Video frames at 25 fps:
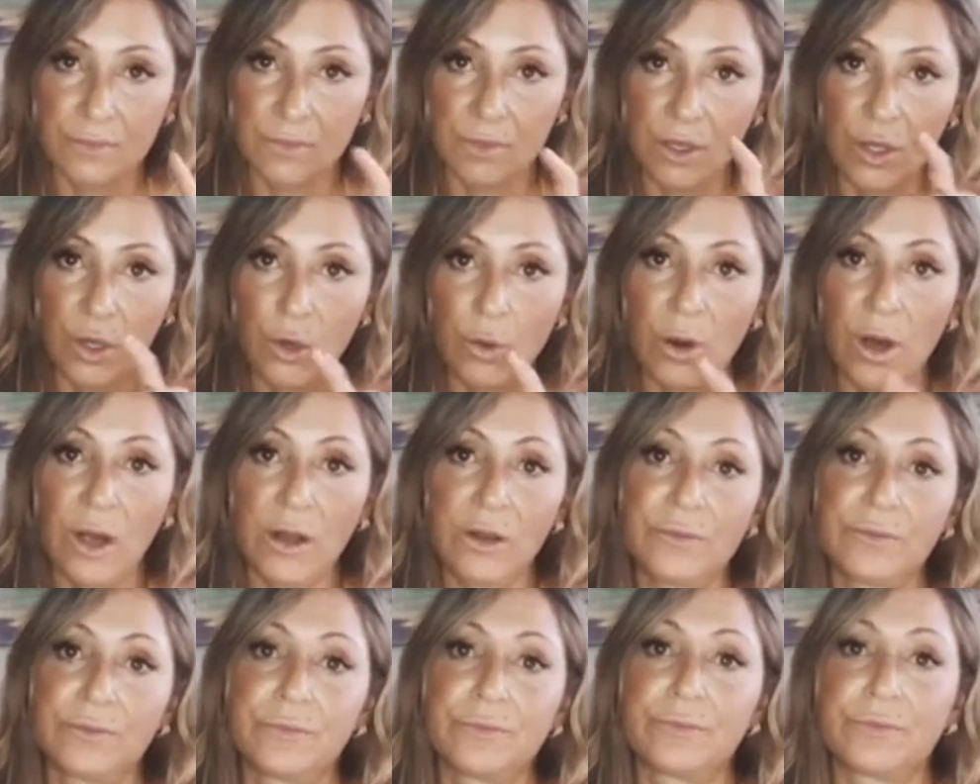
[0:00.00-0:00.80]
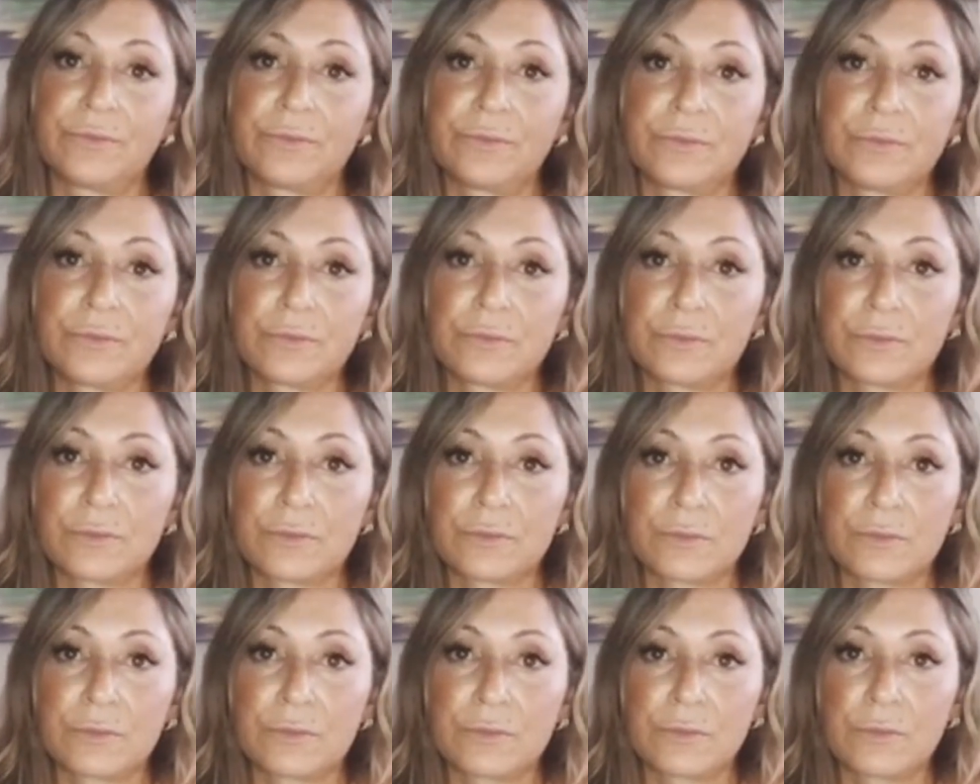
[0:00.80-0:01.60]
You are.
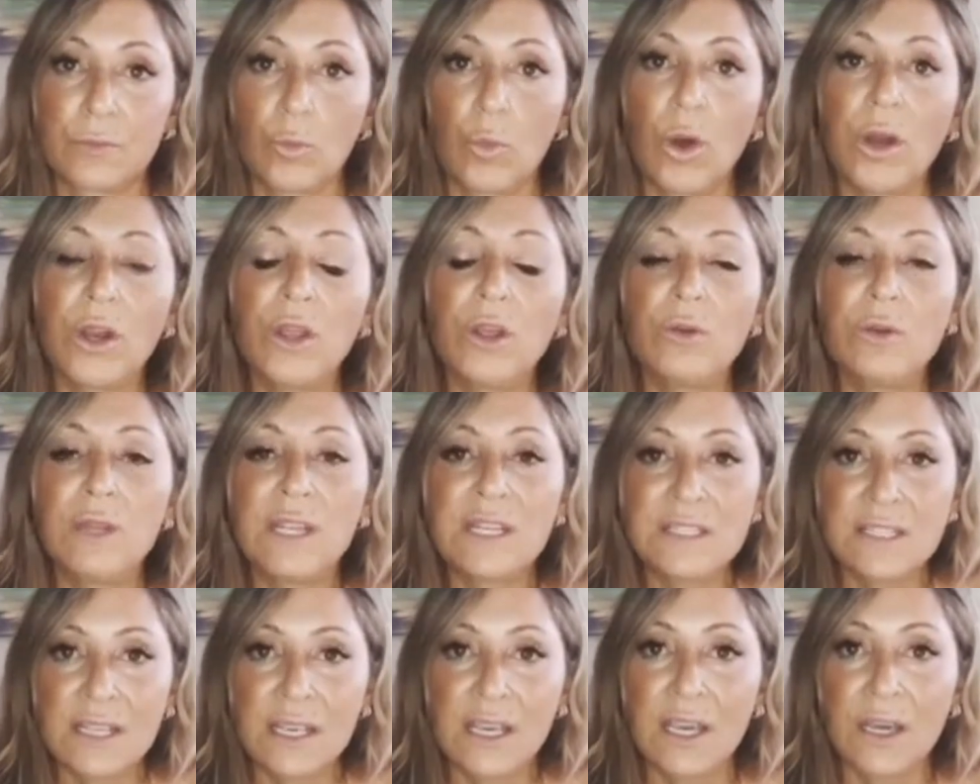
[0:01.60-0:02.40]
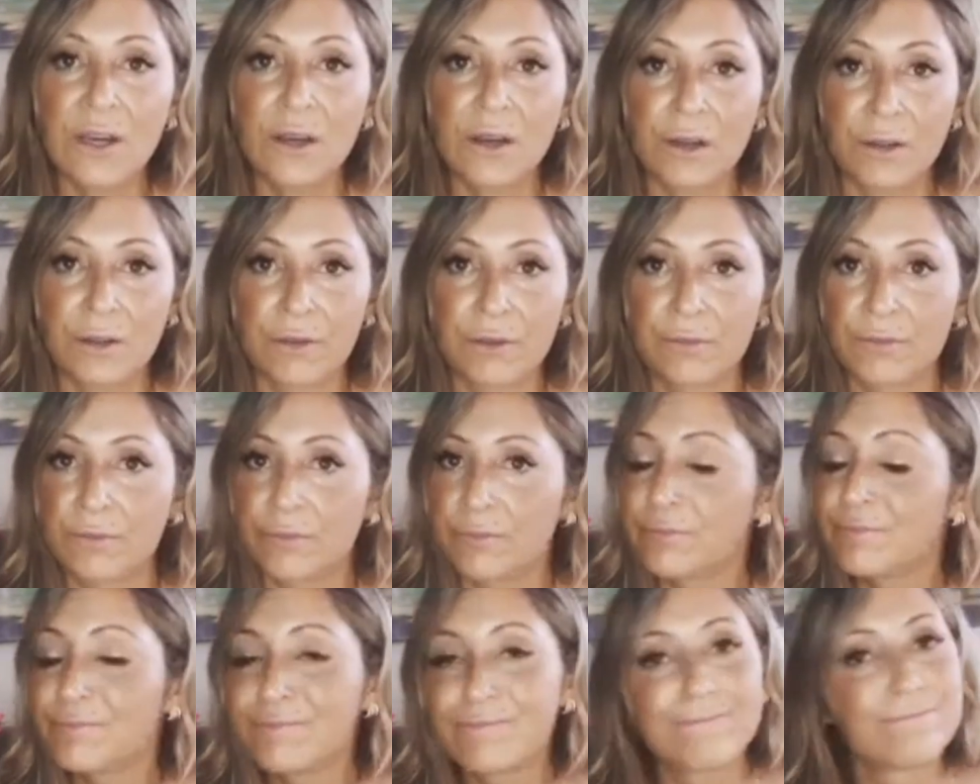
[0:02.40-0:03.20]
What do you need to hear?
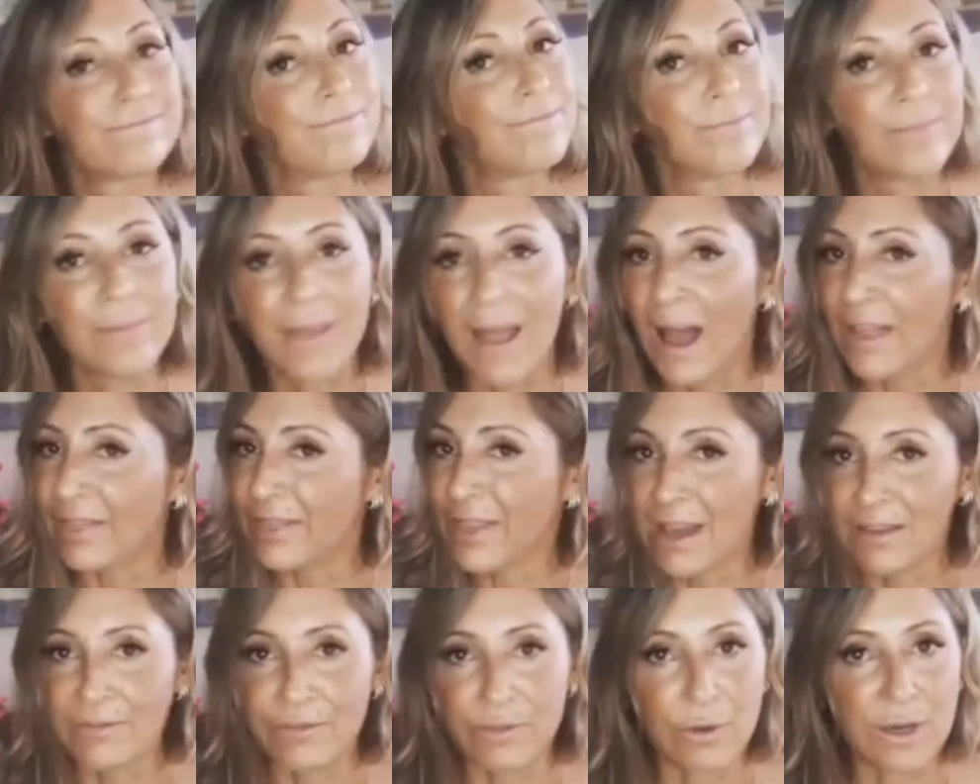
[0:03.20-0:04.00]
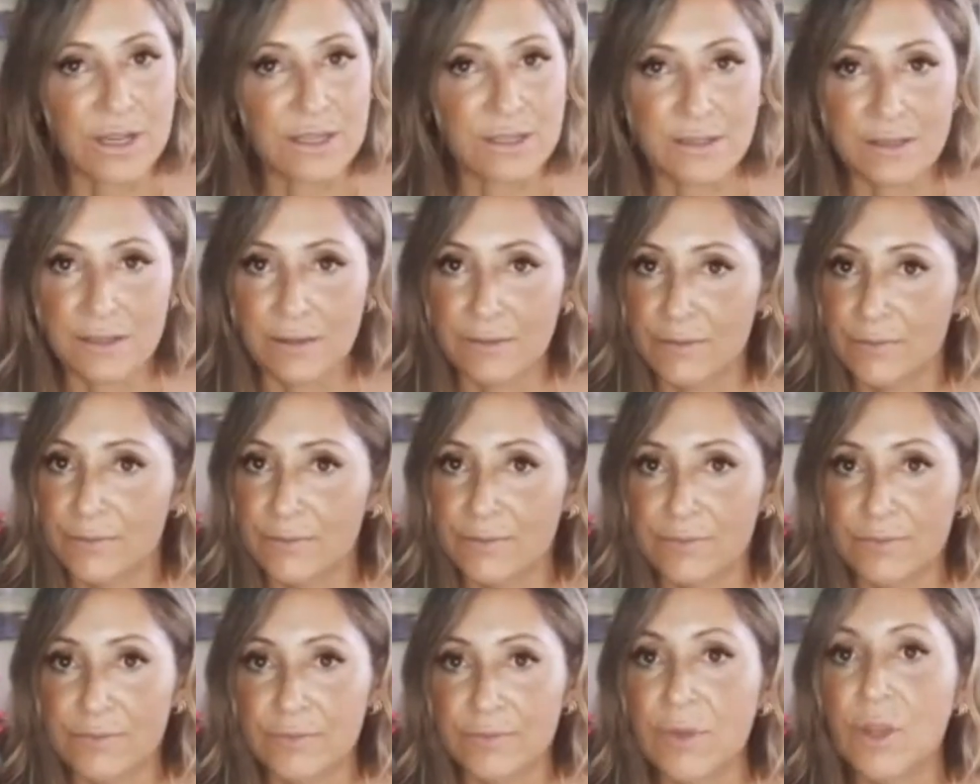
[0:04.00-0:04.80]
Not that voice.
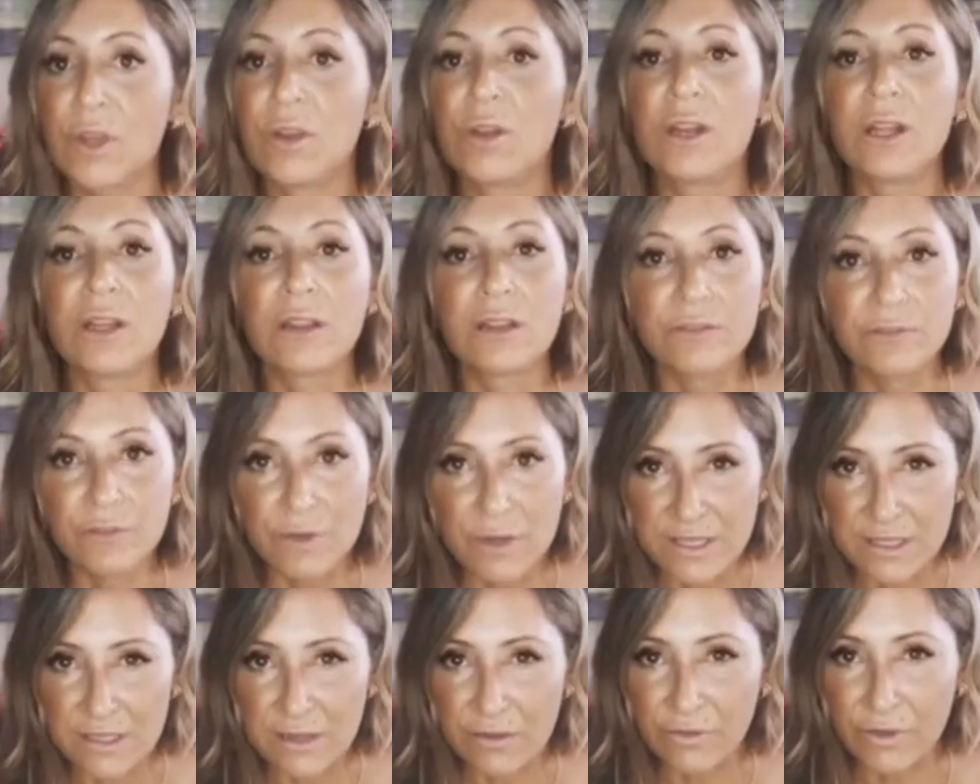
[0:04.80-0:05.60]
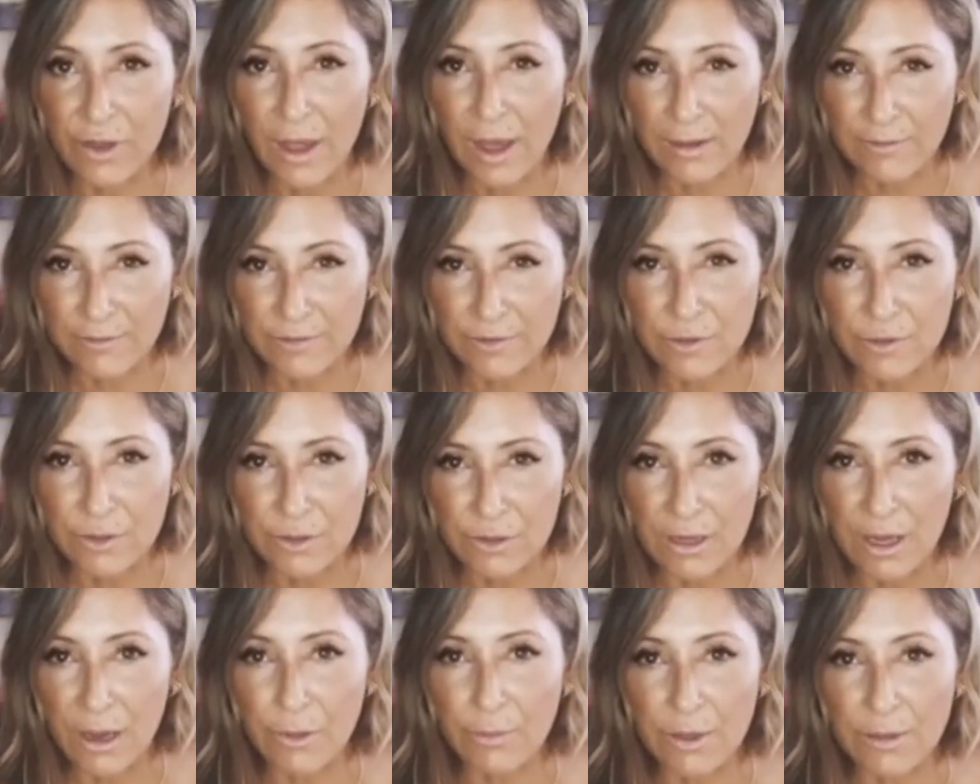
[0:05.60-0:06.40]
You need the voice of love. Do you
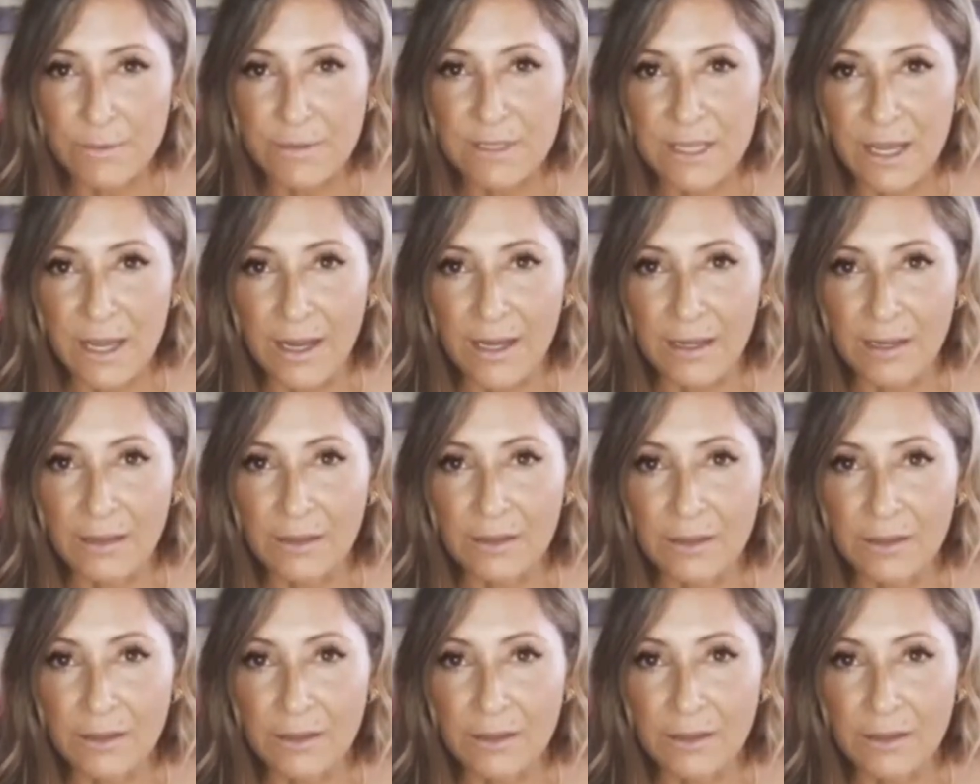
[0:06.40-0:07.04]
get what I'm saying?